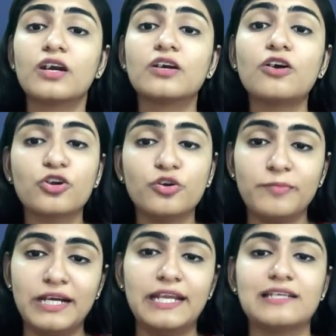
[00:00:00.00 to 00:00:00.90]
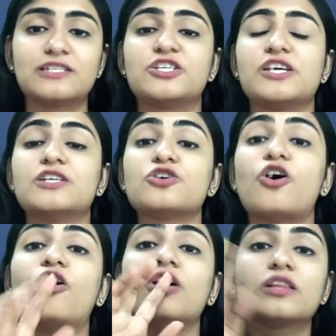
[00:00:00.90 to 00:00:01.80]
Document exchange.
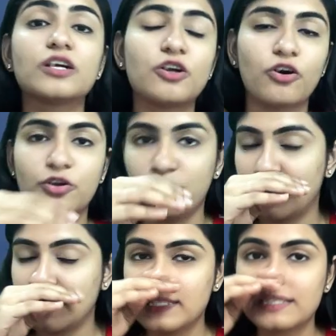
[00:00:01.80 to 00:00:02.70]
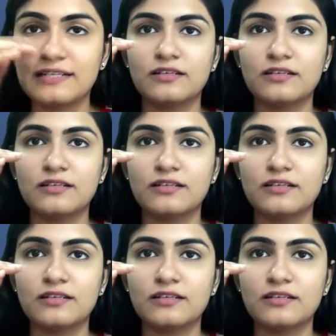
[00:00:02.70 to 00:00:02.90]
All the documents